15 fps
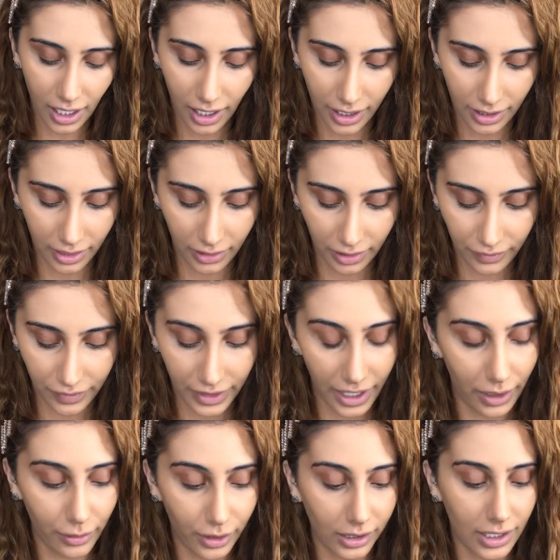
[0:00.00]
I love the
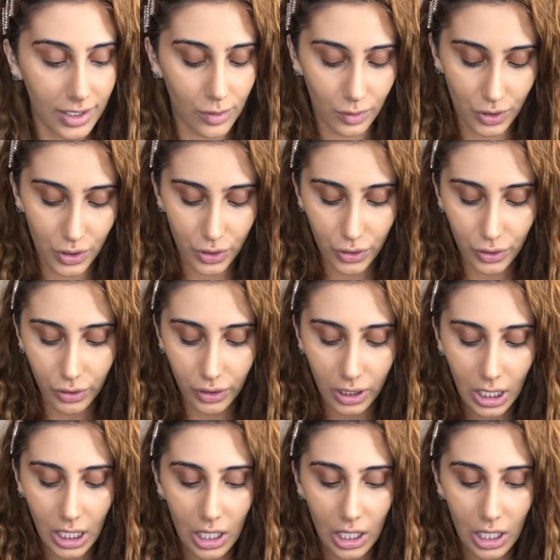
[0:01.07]
Hourglass one too.